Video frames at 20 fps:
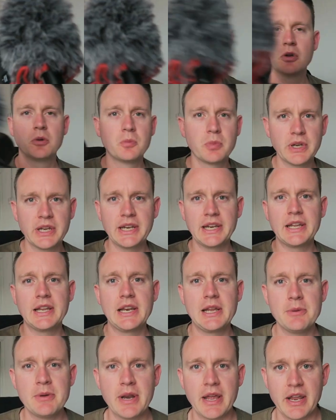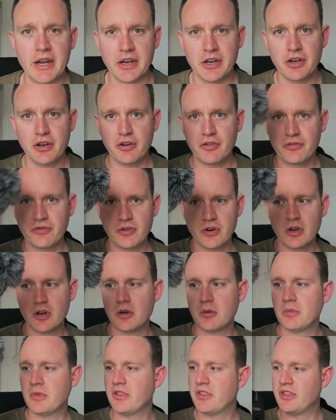completely eliminated
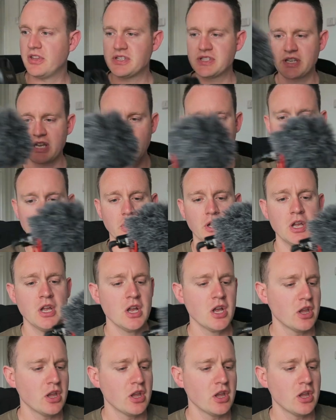from this camera.